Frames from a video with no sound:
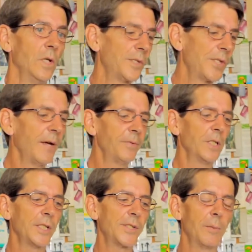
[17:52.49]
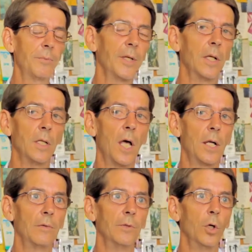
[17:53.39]
It's definitely something a
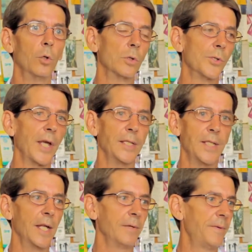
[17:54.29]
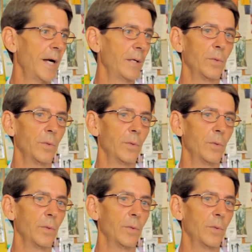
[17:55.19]
lot of locals identify